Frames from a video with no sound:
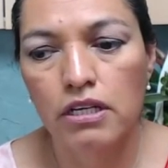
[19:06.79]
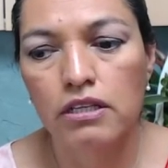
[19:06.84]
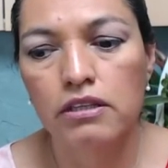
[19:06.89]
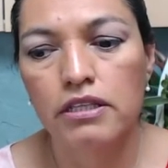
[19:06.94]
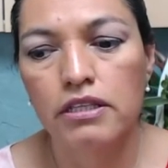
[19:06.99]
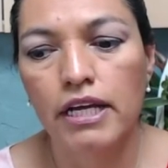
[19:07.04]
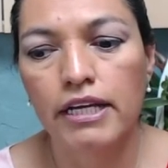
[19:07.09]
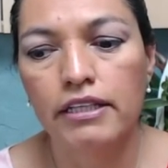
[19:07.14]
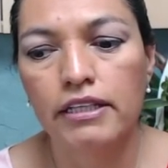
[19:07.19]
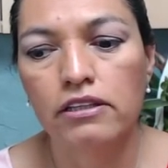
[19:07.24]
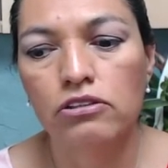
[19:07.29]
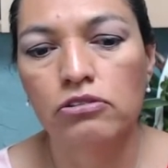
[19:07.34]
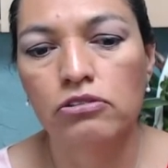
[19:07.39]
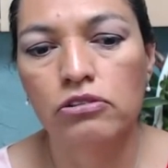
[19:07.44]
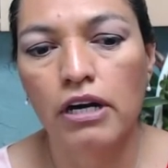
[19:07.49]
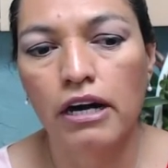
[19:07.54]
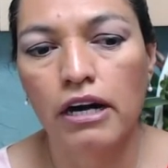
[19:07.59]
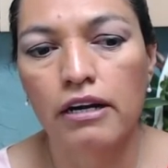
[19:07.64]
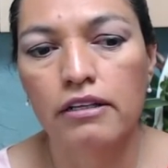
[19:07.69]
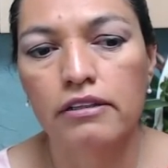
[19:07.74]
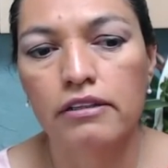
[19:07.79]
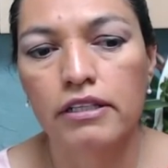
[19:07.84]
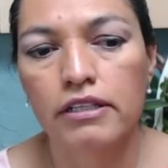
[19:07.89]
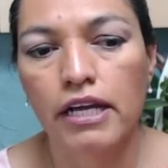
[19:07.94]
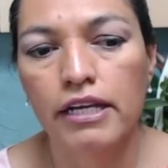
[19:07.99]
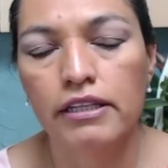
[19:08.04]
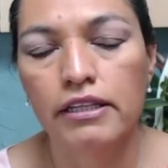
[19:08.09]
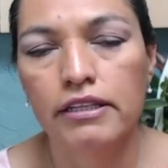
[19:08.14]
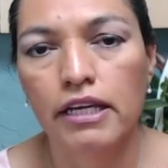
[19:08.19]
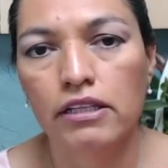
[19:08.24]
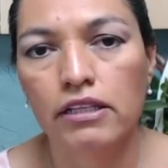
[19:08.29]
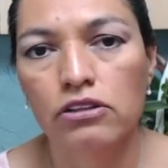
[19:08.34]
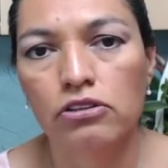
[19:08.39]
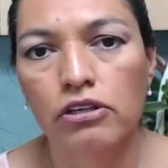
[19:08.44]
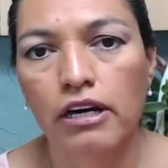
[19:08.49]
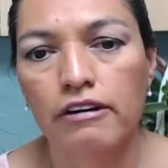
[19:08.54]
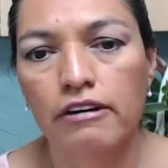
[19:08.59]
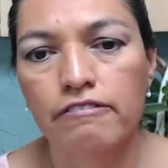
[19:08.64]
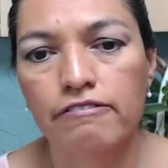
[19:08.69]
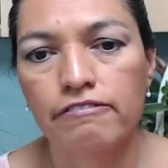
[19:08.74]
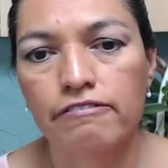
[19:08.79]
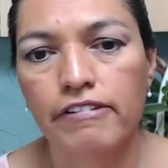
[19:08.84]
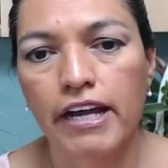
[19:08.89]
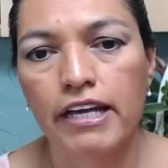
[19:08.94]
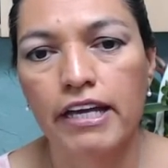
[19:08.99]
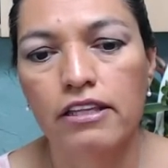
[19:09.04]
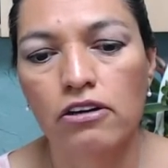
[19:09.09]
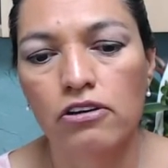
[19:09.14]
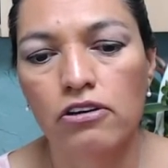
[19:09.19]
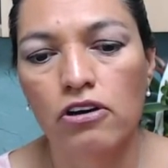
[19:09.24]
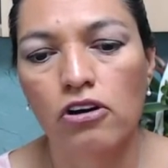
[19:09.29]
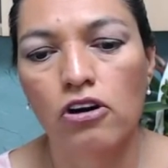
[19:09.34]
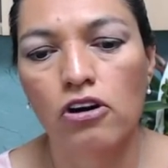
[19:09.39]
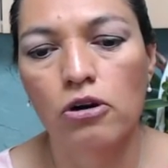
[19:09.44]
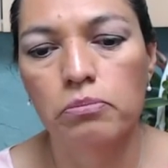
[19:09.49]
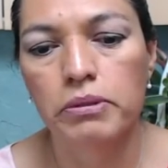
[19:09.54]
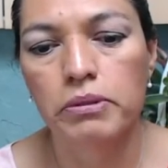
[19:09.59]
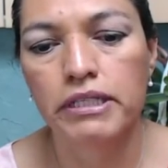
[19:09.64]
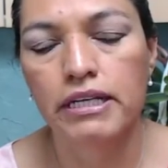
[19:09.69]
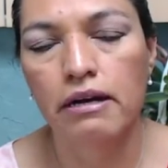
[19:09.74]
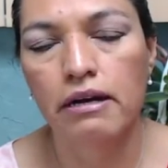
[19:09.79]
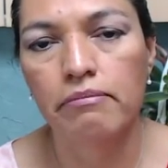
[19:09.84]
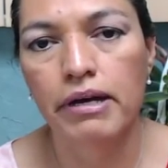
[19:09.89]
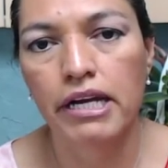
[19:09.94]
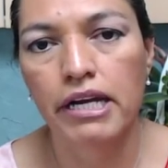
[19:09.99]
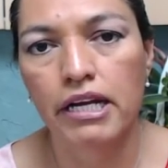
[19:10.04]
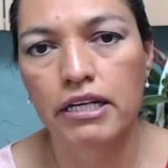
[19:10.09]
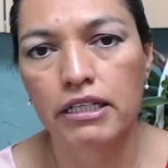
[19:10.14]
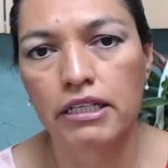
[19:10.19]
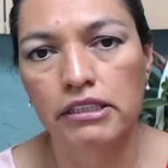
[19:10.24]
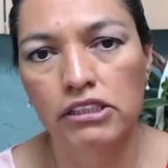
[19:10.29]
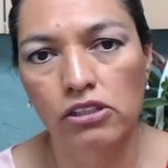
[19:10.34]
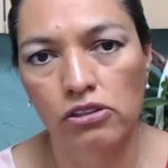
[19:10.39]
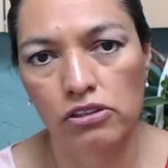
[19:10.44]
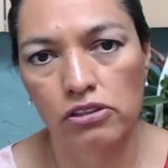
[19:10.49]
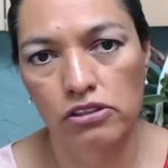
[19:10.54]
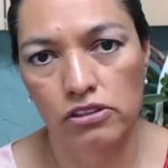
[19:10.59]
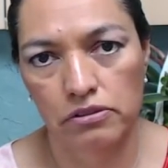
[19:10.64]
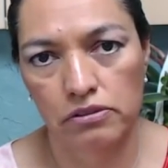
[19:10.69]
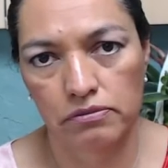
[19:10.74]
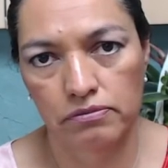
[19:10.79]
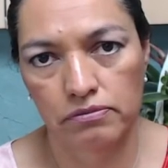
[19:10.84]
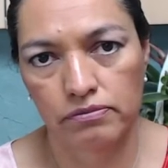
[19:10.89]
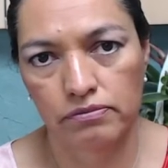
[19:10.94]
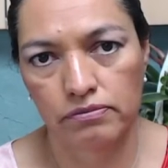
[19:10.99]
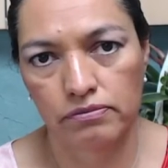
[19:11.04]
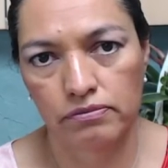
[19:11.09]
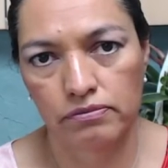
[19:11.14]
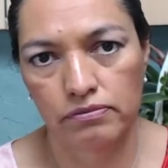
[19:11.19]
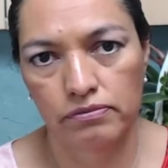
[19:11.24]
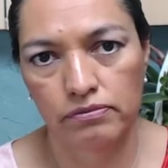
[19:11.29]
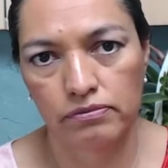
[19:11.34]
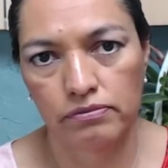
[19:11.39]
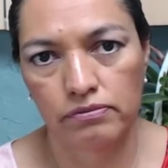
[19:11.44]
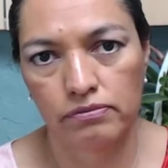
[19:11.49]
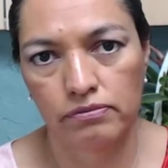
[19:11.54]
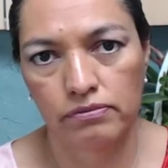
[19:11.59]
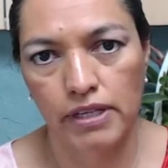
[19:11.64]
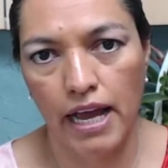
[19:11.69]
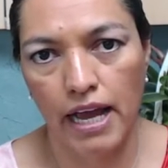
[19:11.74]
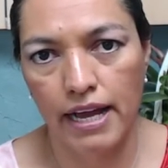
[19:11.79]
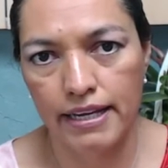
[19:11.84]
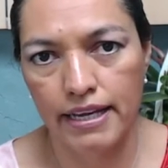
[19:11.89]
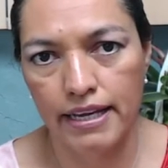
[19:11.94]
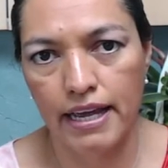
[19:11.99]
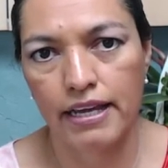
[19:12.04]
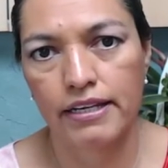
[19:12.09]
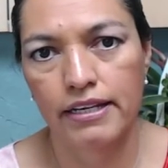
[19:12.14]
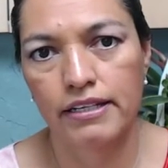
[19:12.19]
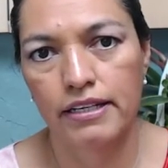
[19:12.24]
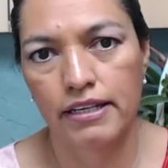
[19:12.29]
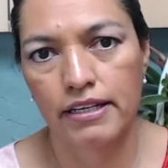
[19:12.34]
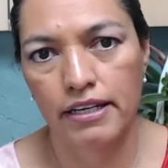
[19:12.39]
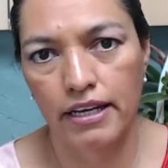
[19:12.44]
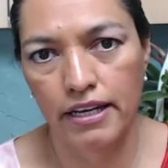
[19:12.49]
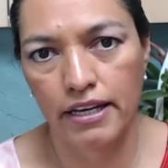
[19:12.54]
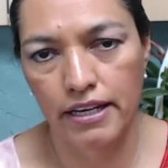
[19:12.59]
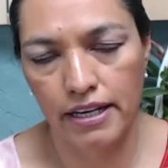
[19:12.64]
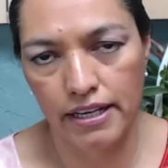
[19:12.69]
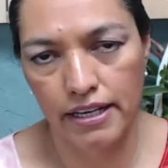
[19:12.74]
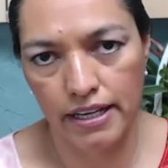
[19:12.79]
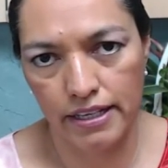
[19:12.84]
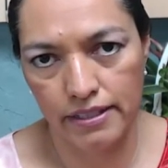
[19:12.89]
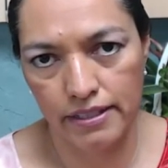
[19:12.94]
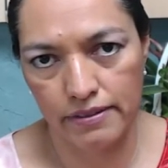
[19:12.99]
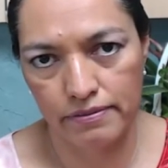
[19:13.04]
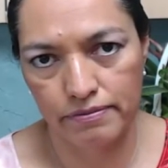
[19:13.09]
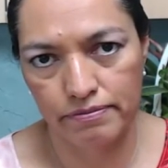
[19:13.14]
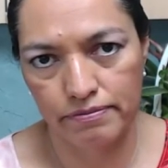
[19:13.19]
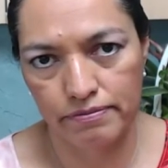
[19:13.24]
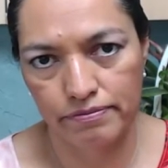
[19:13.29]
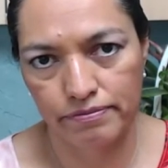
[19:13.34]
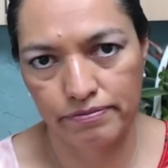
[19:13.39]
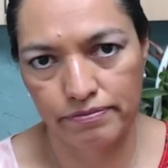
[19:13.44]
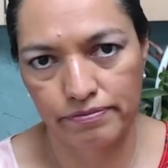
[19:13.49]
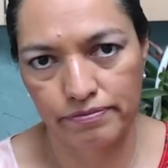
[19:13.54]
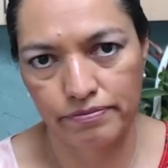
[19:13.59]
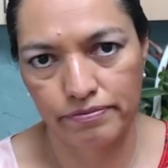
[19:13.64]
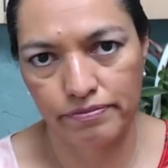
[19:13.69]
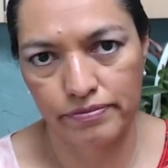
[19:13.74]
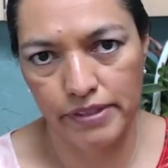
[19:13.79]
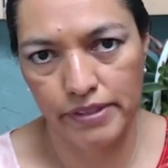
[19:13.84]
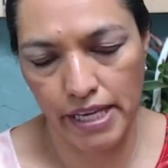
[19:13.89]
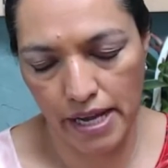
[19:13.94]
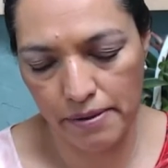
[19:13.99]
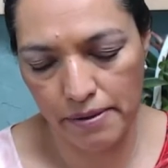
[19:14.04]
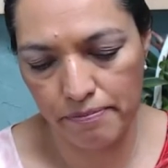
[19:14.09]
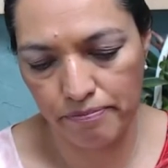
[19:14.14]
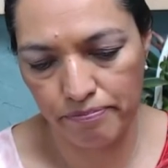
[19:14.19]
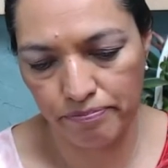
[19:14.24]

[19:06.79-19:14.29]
They tend to have faith or hope in a better result again and again. Yeah?